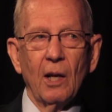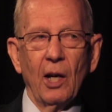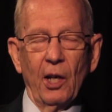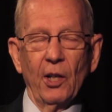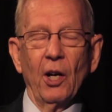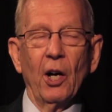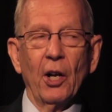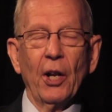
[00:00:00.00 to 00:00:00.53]

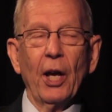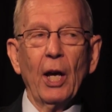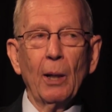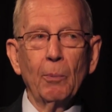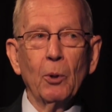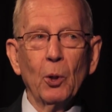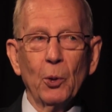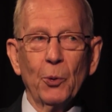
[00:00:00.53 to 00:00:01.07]
and
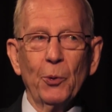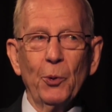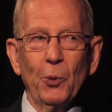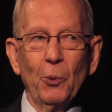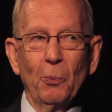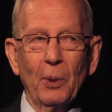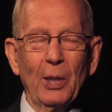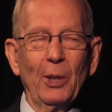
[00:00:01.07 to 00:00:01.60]
unable
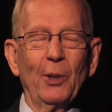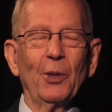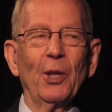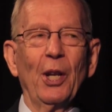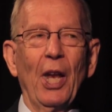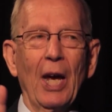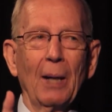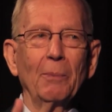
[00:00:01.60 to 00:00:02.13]
to meet
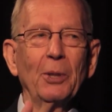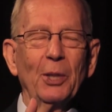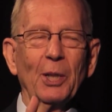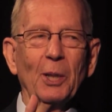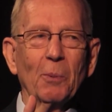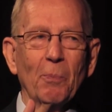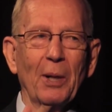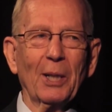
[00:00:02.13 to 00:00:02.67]
the damage
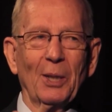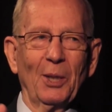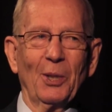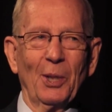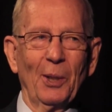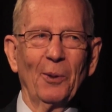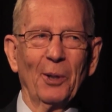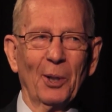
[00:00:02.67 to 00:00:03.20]

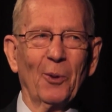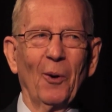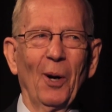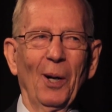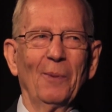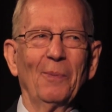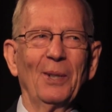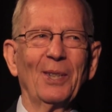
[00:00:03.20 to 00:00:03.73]
expectancy
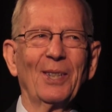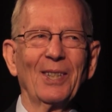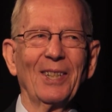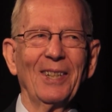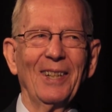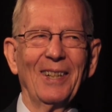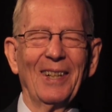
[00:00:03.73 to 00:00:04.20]
requirements,